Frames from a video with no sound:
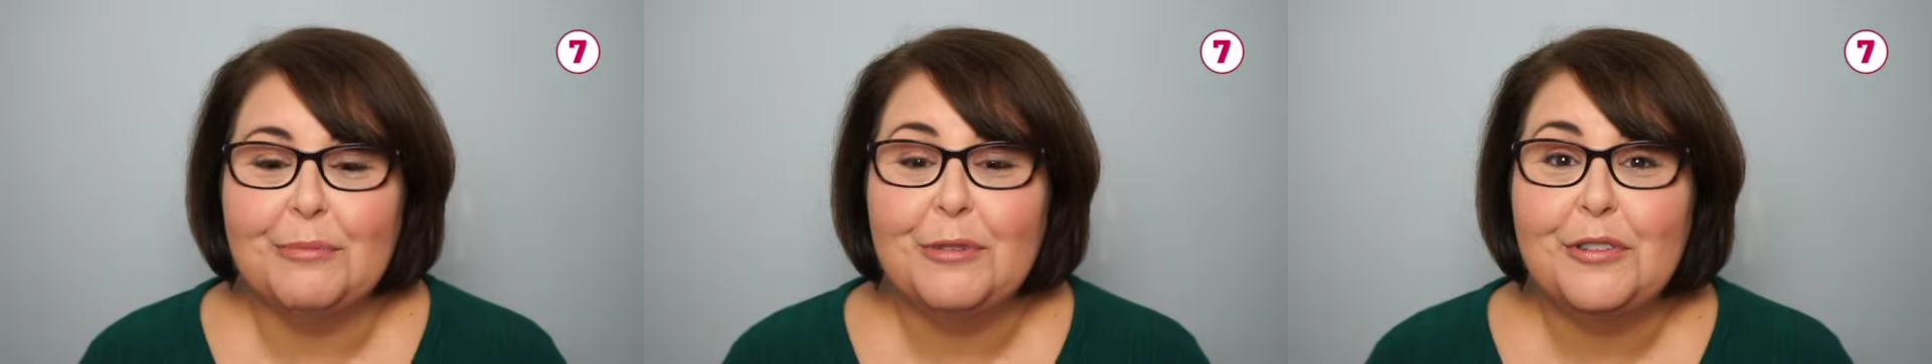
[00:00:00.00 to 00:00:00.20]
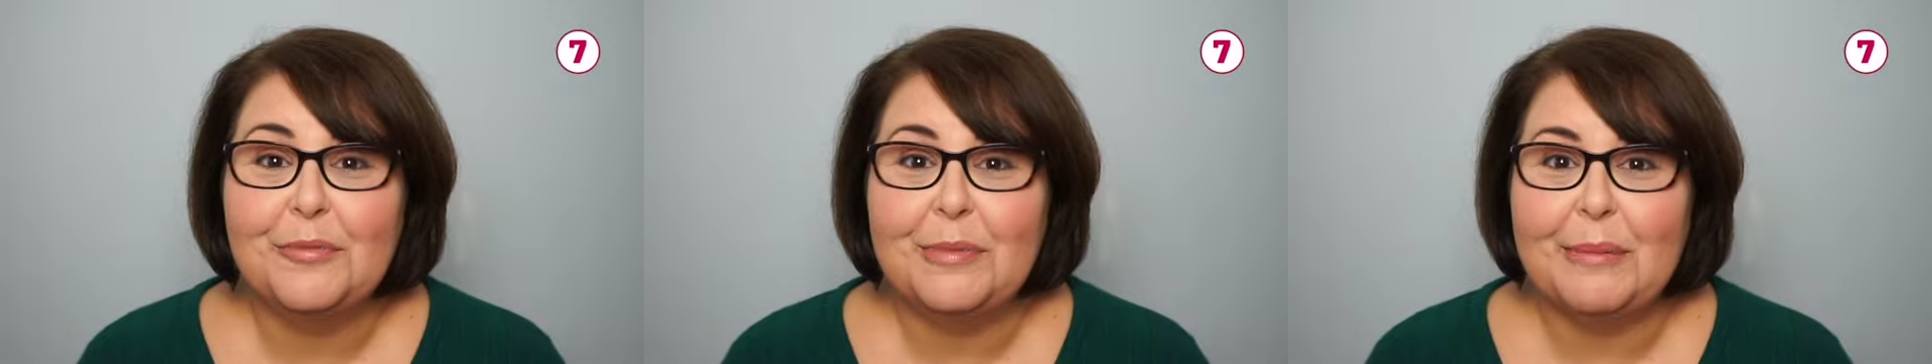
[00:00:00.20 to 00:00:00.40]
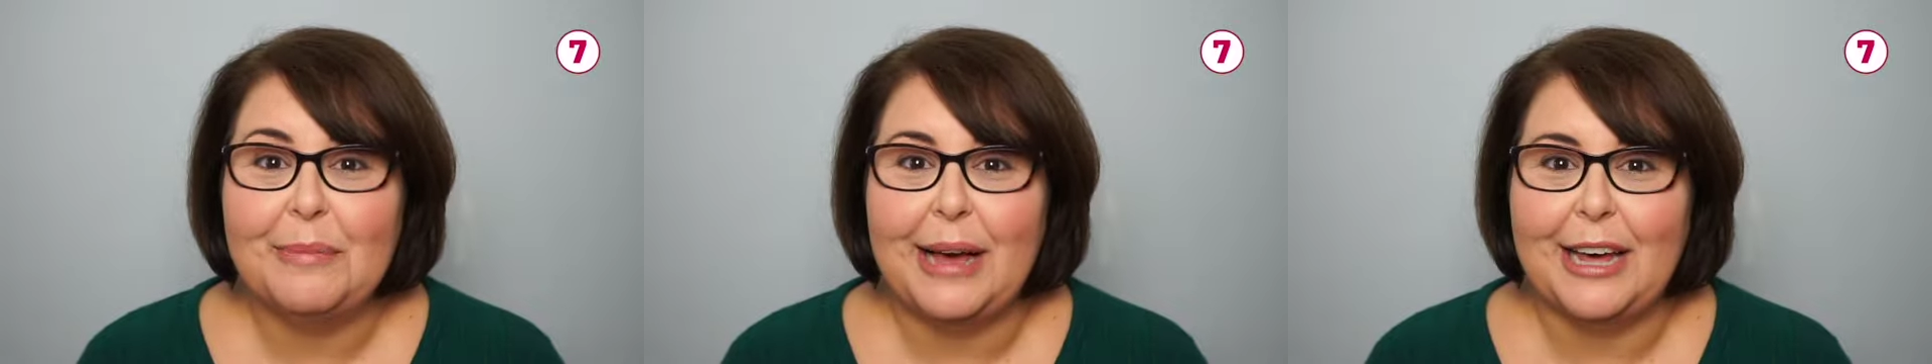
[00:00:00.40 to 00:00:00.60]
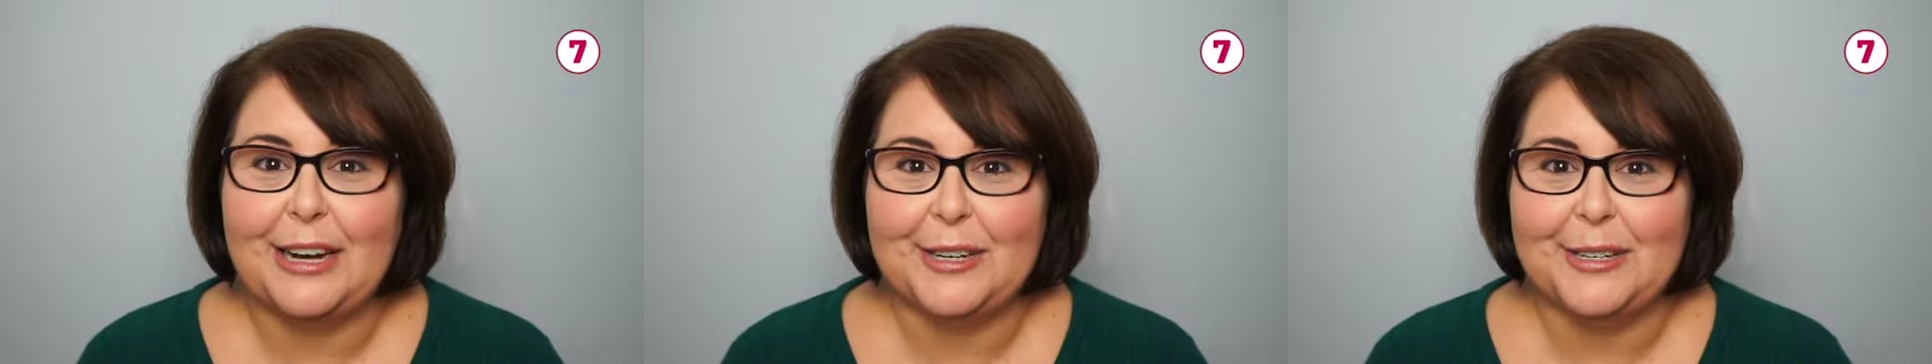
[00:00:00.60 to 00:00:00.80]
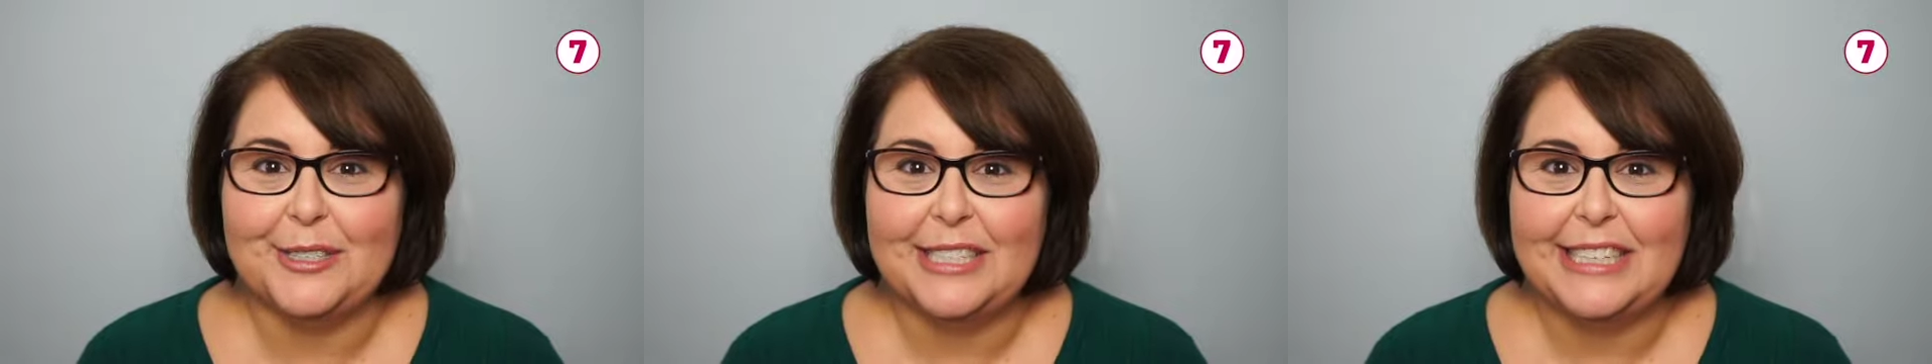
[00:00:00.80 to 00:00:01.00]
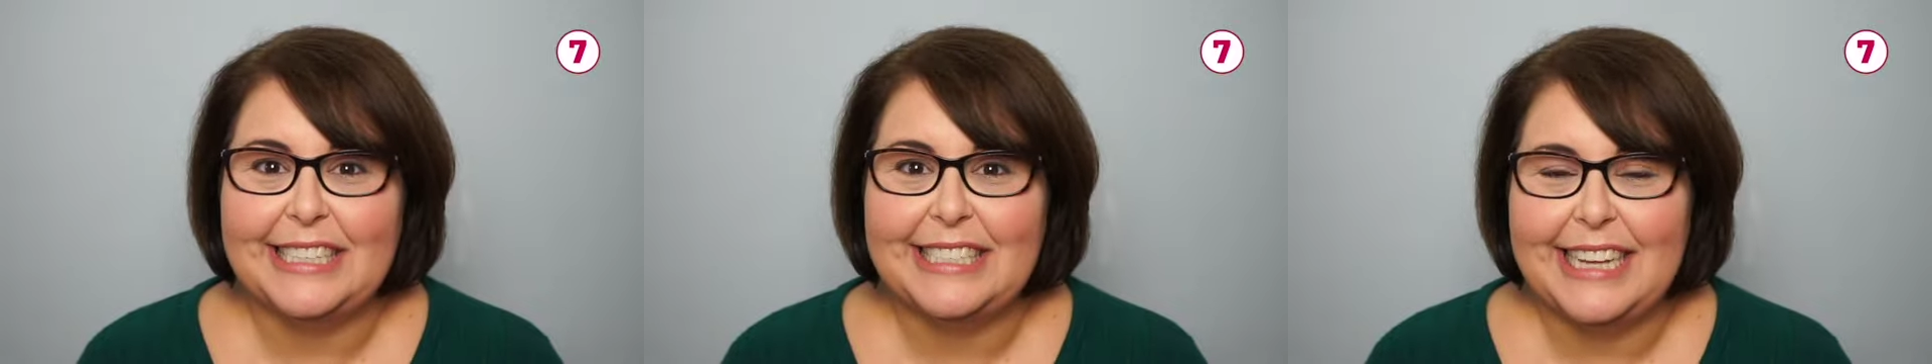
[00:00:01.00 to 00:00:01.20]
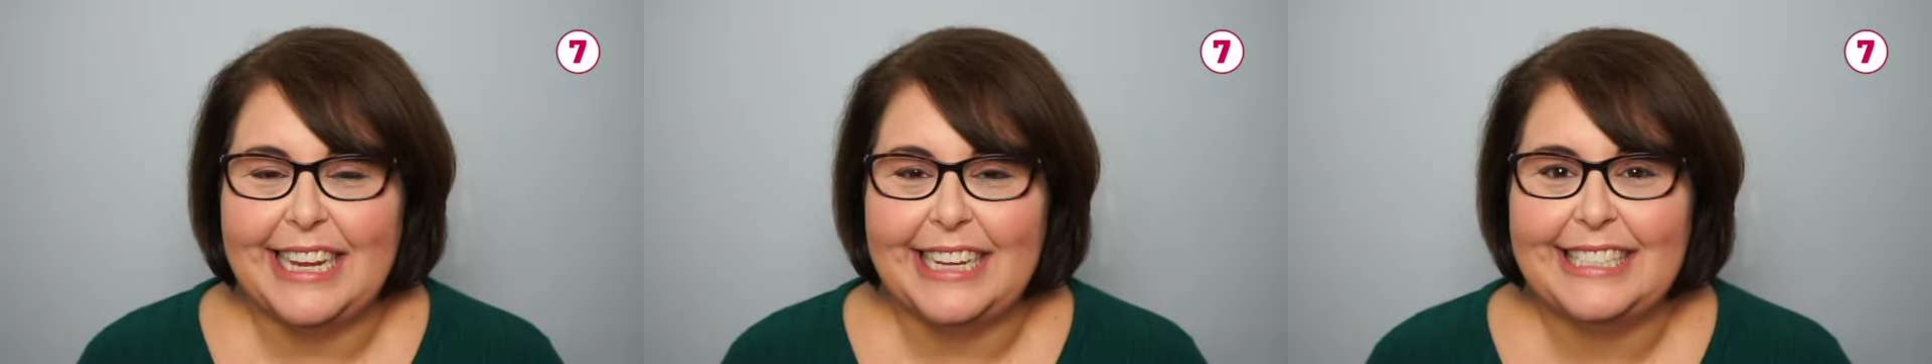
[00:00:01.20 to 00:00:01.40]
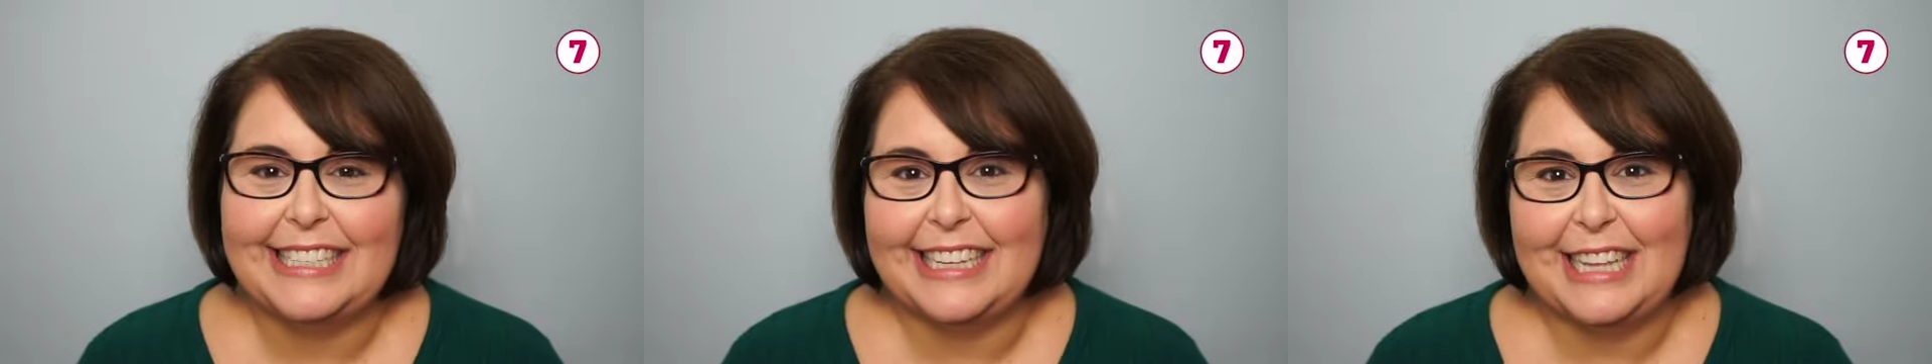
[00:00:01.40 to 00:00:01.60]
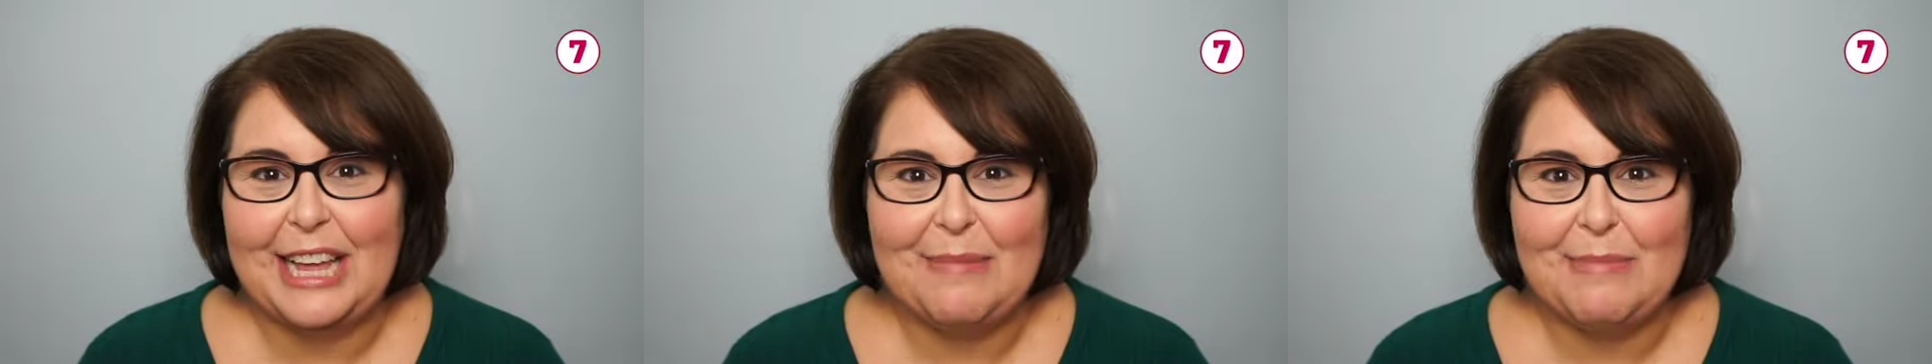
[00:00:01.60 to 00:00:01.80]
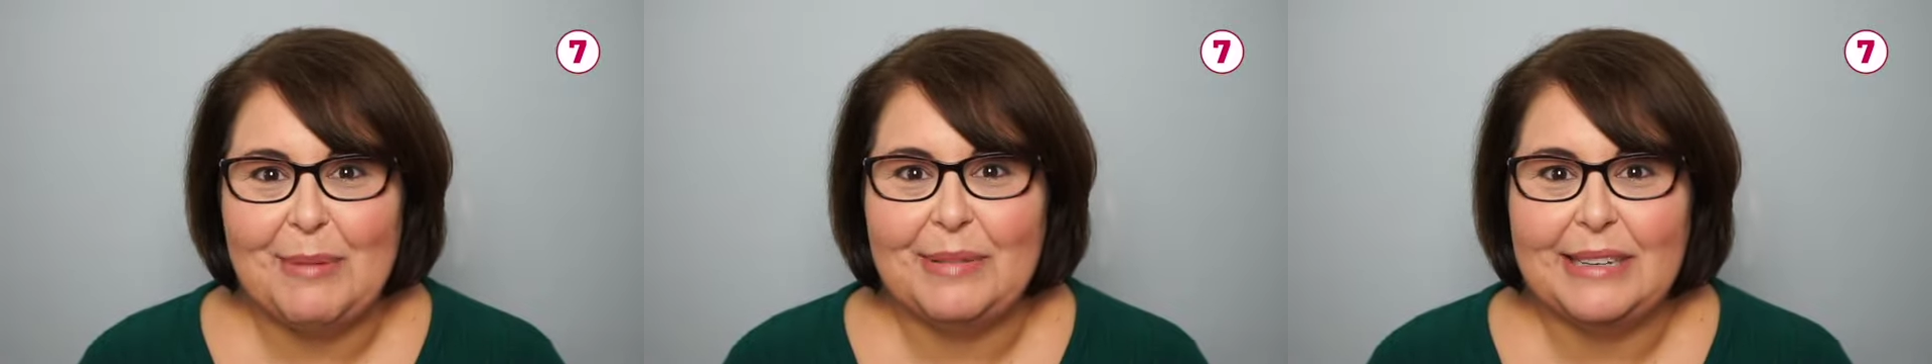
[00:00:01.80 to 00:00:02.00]
movement patterns it takes to
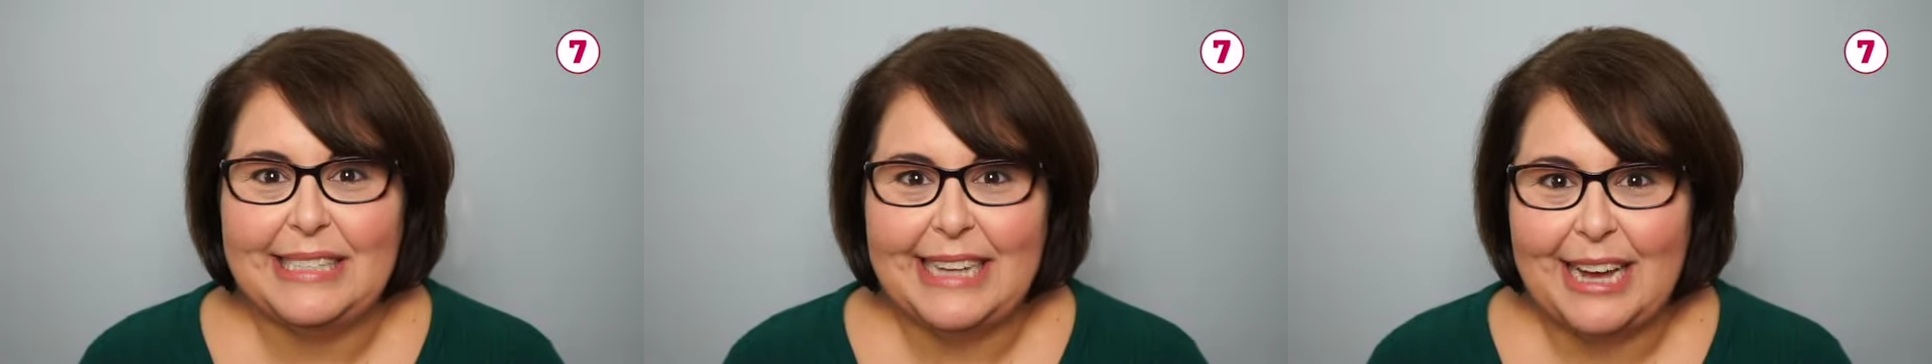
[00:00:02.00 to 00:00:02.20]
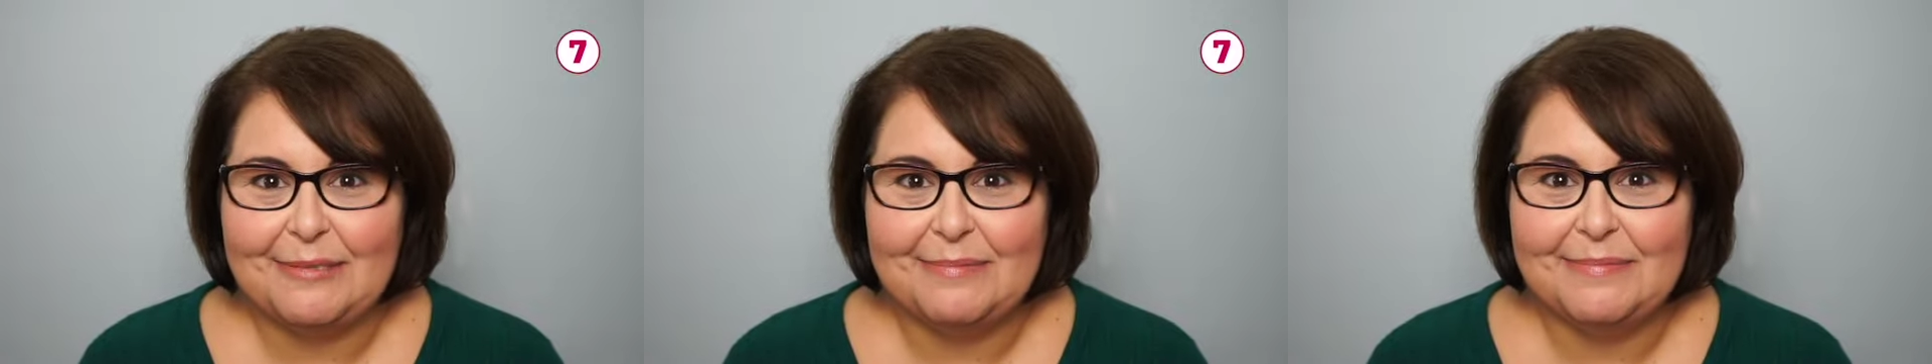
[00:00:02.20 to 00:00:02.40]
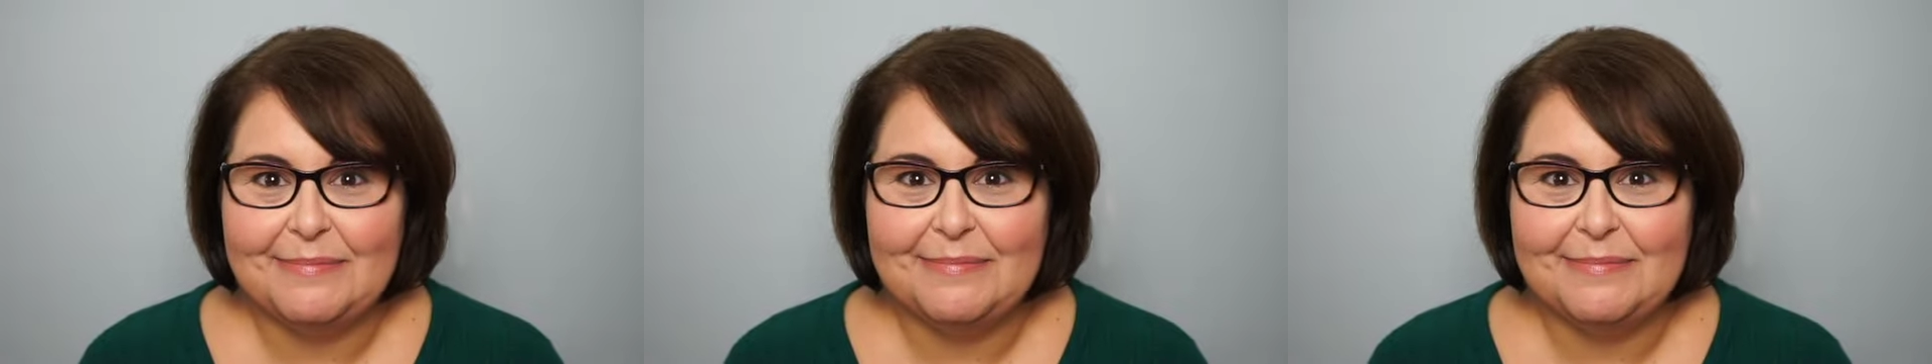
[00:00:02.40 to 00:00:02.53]
climb up and down.